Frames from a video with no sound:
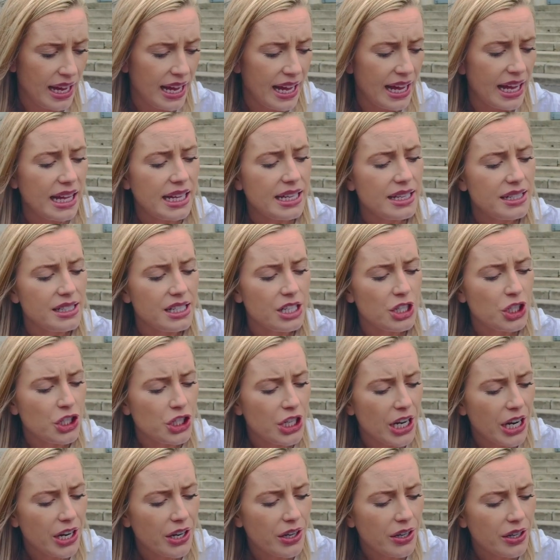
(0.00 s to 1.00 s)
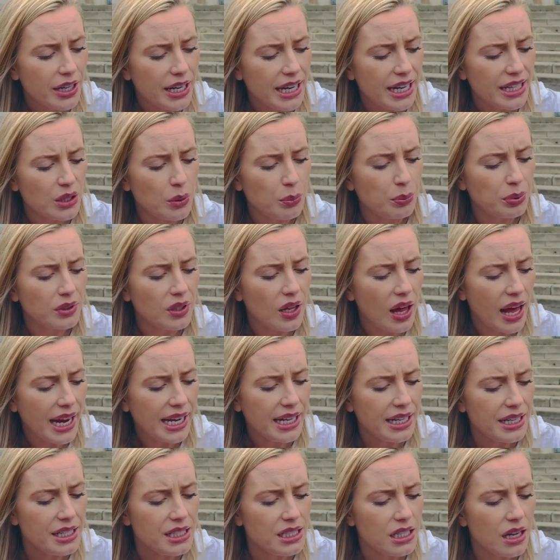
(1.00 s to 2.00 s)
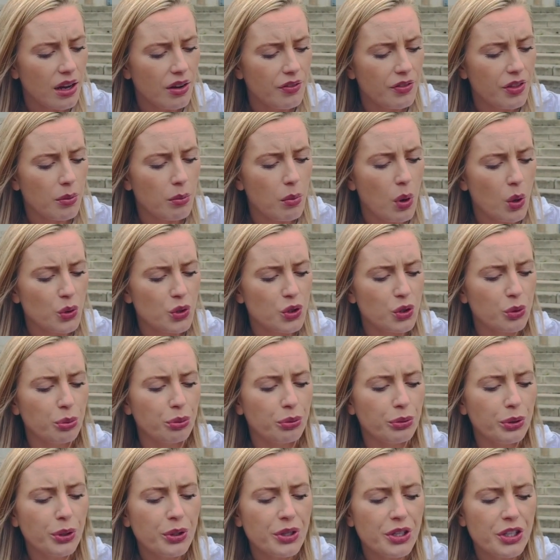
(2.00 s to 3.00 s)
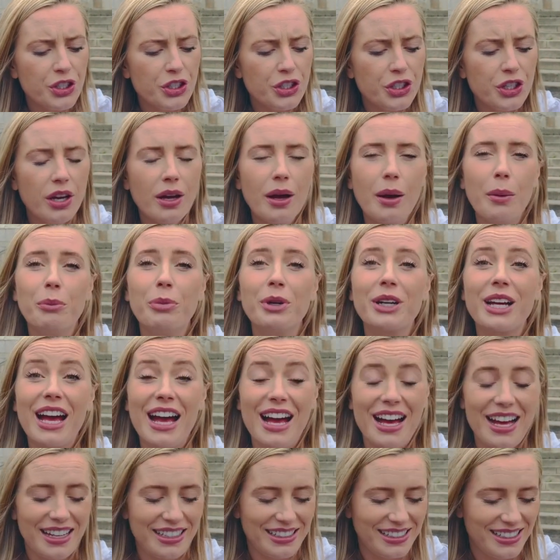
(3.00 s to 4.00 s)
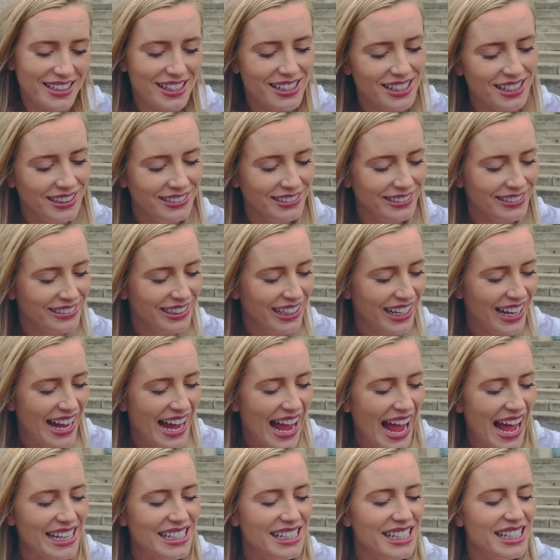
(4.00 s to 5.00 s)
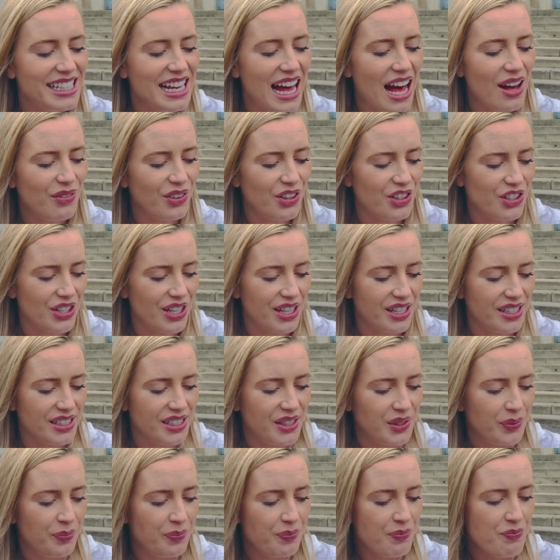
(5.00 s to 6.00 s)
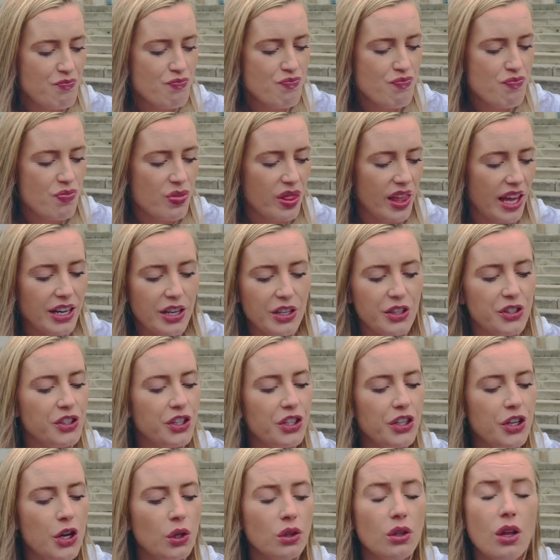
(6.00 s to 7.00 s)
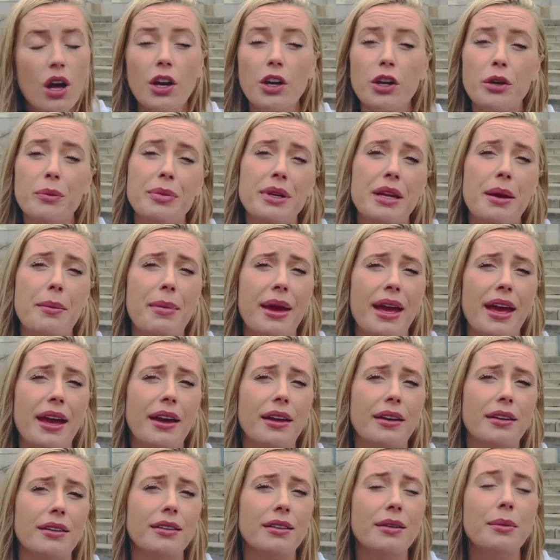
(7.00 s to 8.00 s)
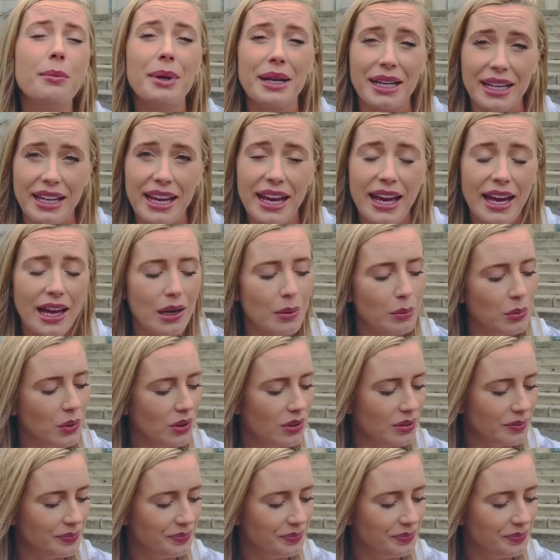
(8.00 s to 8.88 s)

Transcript: It is to share in the blindness of the most brutish brigands and savages. It is to no longer be a man, but a cannibal.